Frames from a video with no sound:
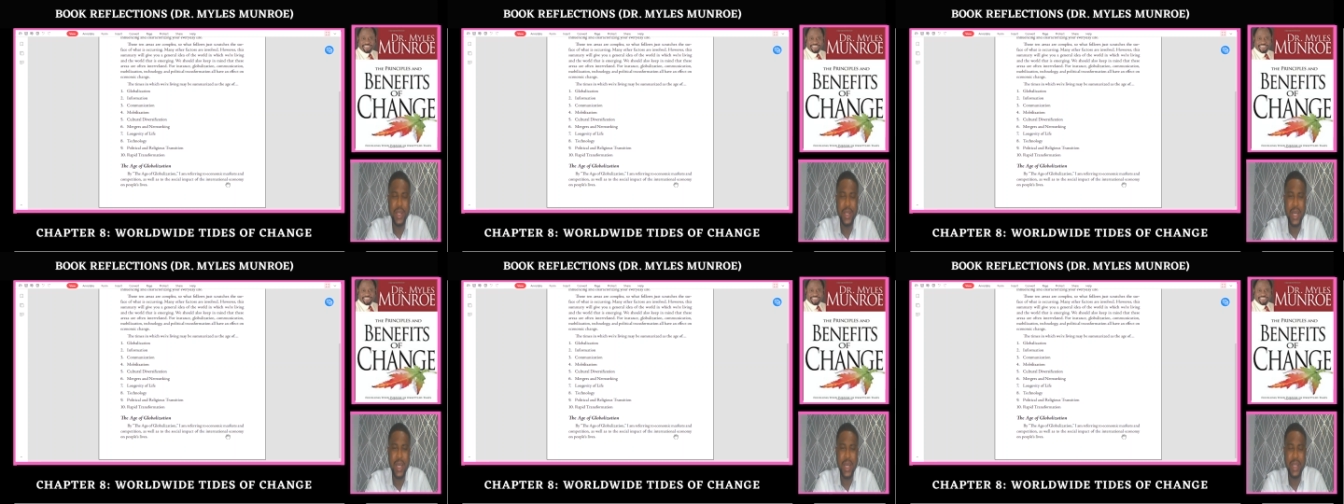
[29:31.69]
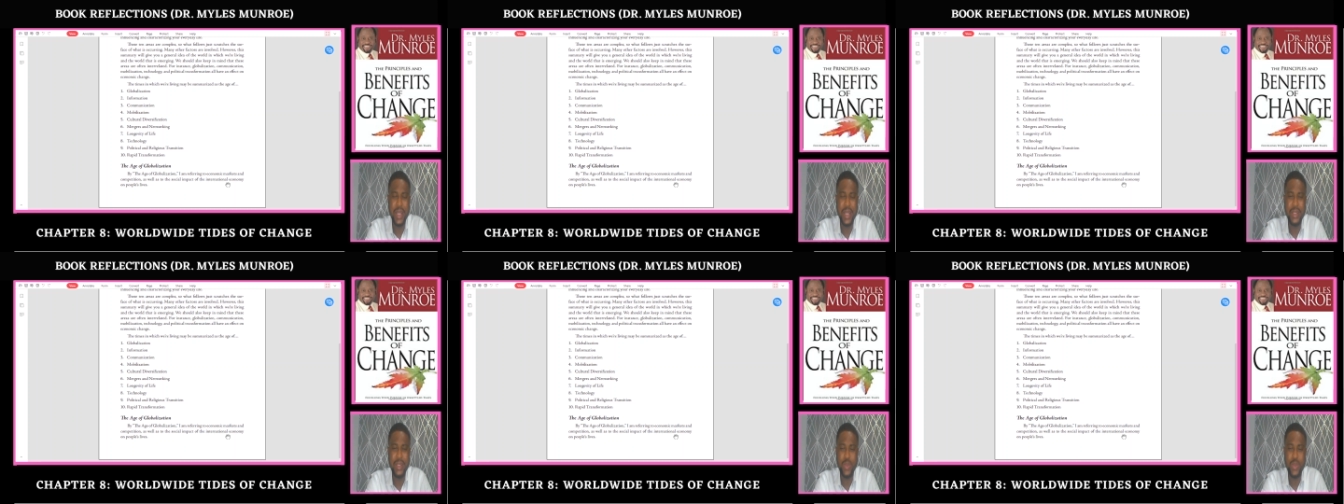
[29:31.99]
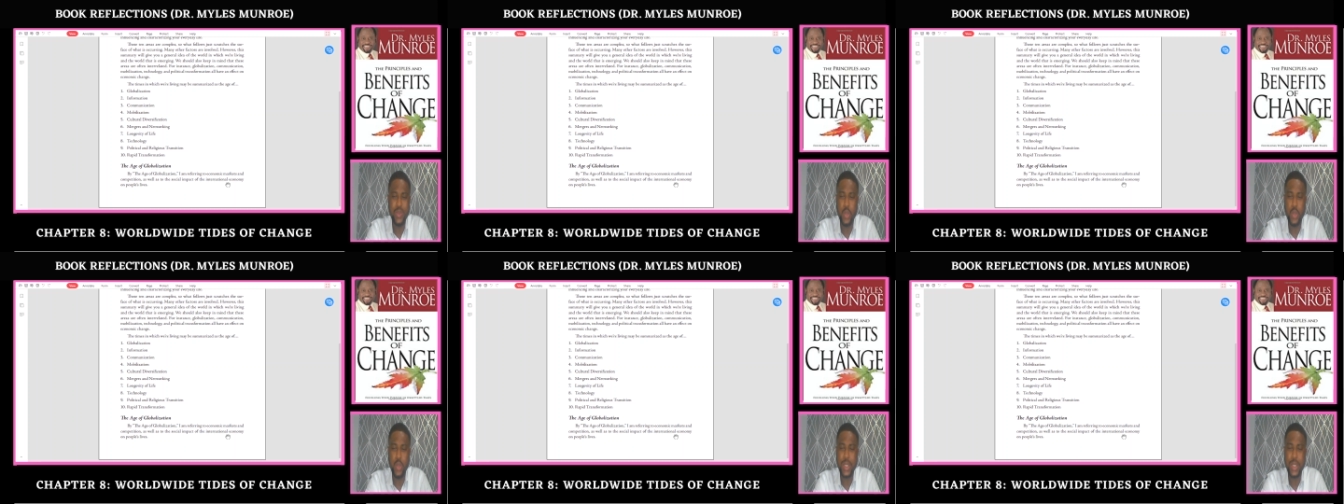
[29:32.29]
and
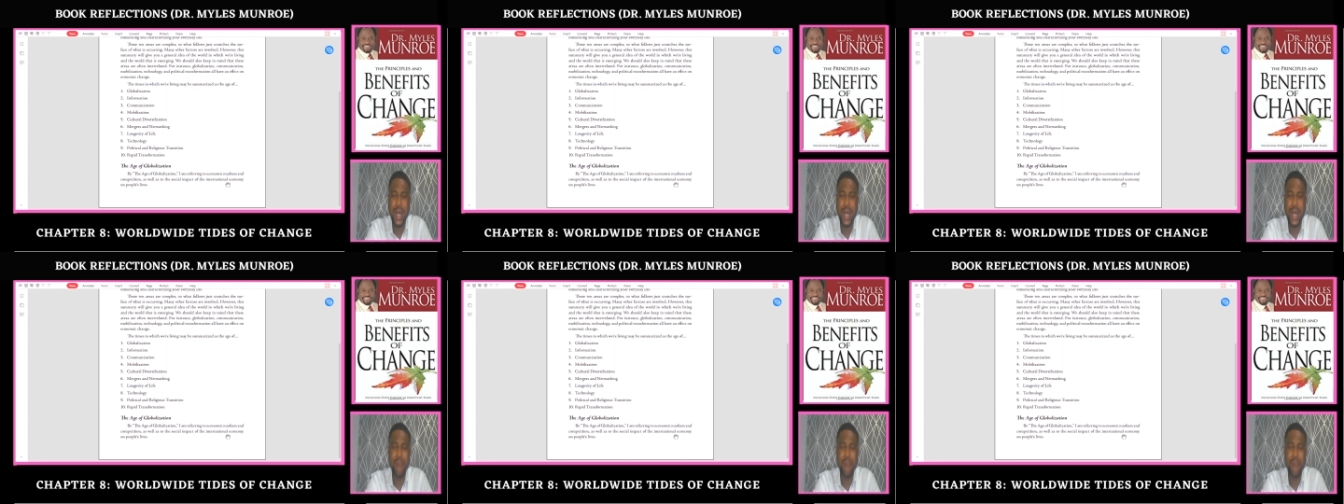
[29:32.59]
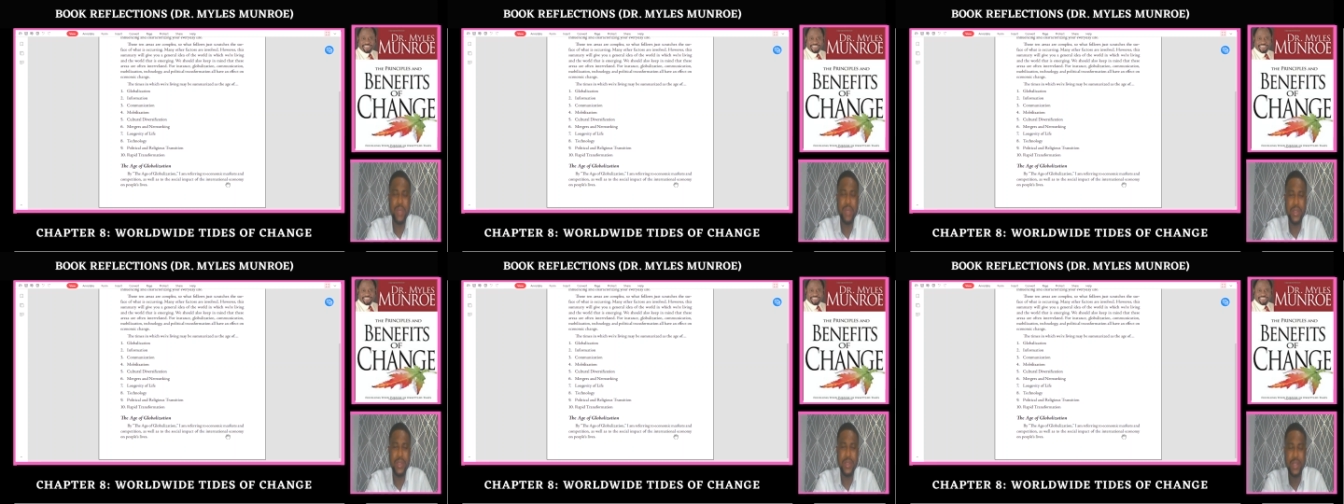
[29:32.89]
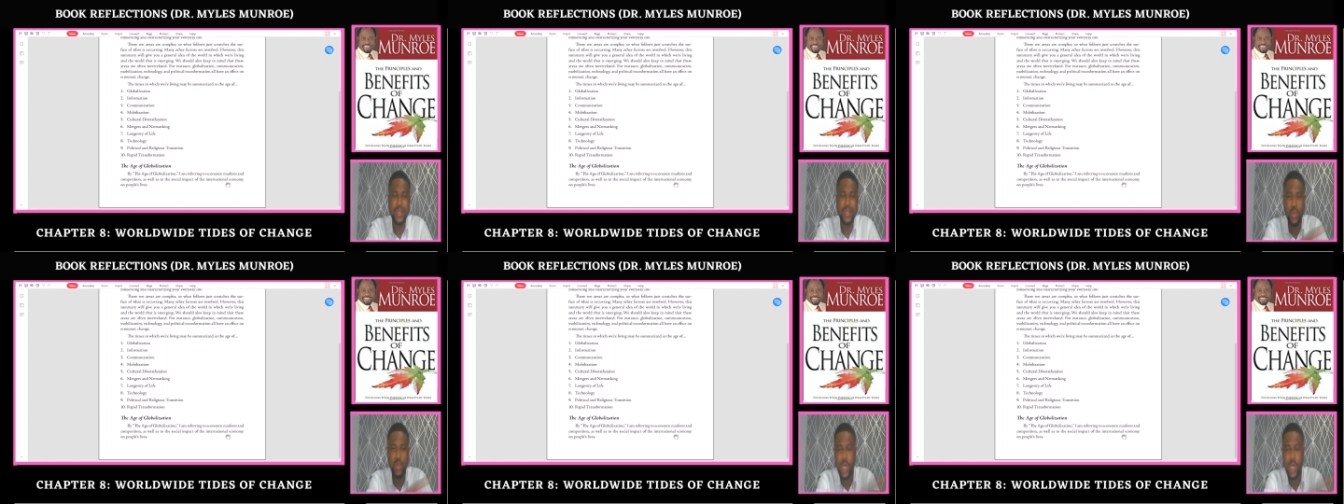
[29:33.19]
what happens
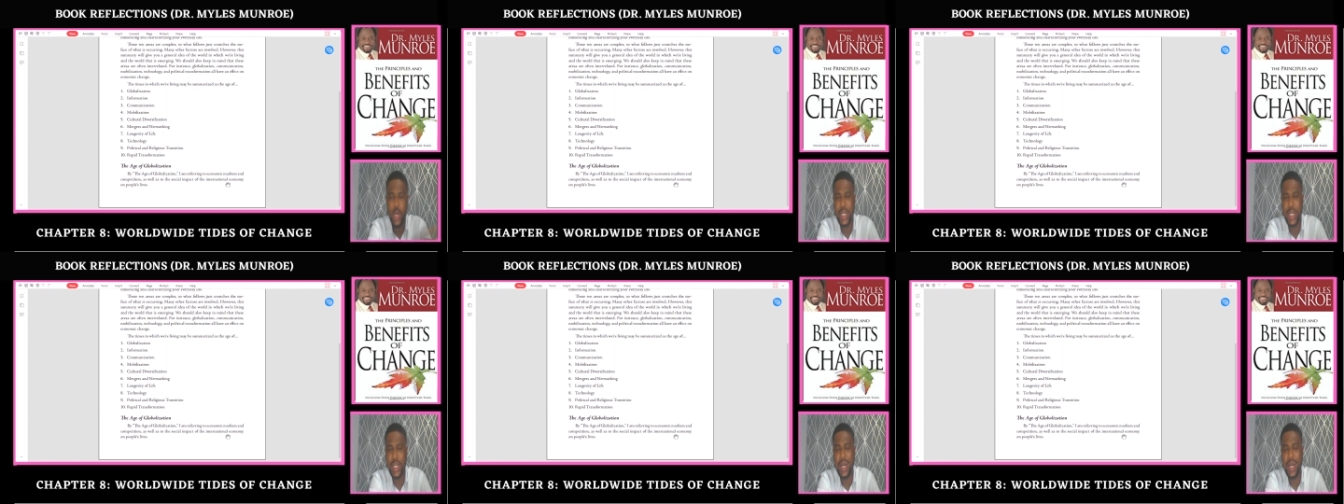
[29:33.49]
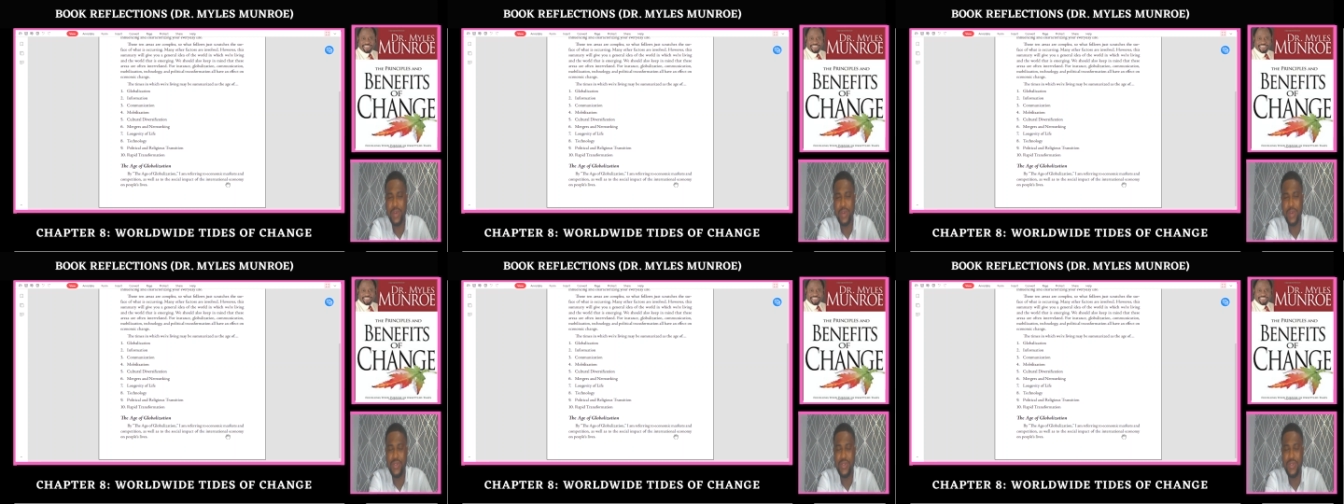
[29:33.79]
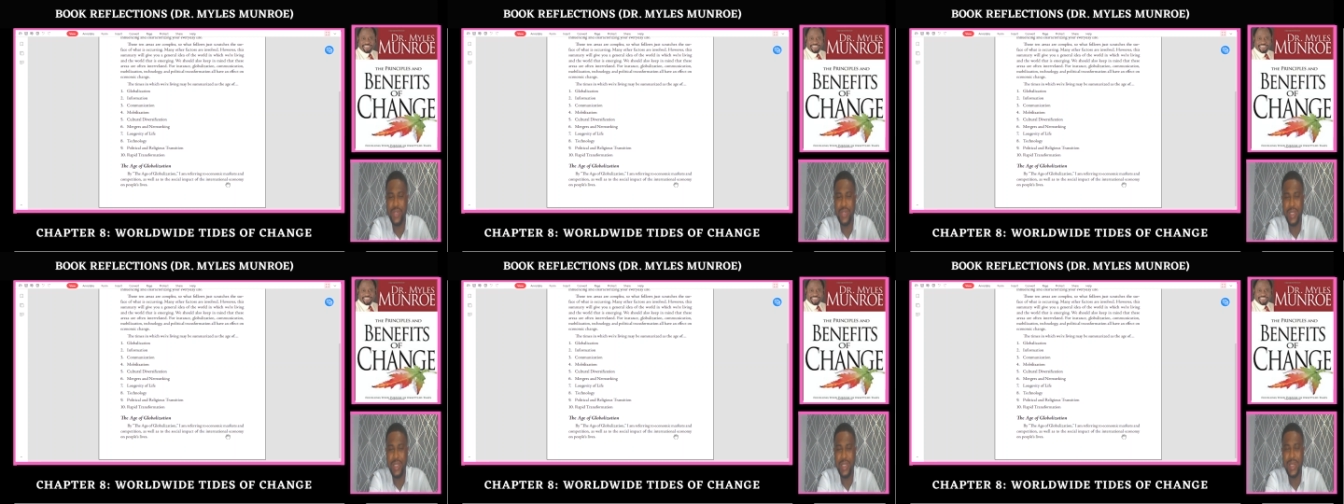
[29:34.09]
in one
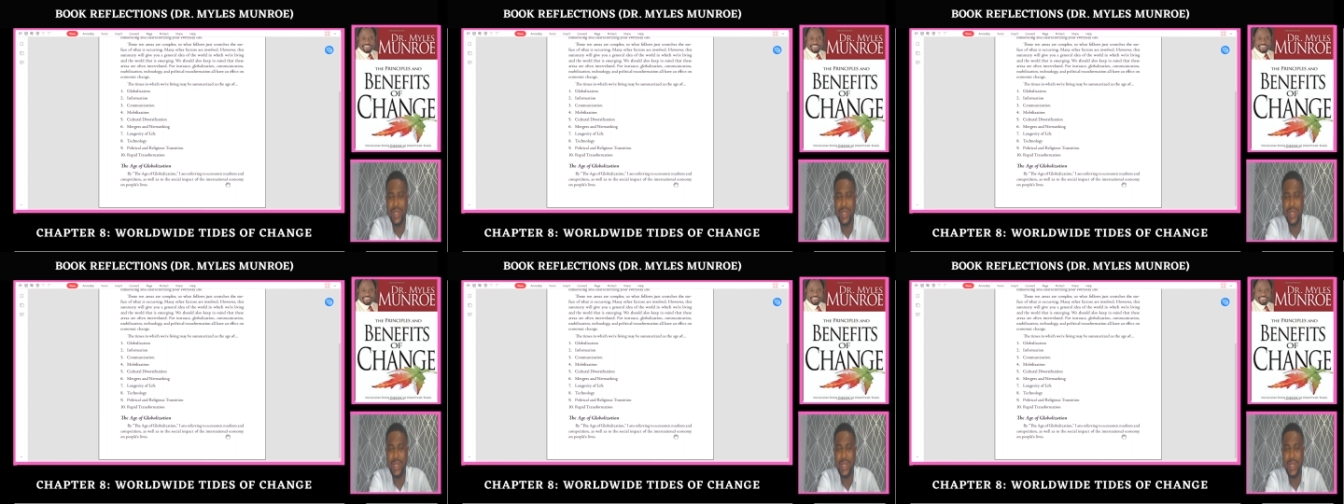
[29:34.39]
country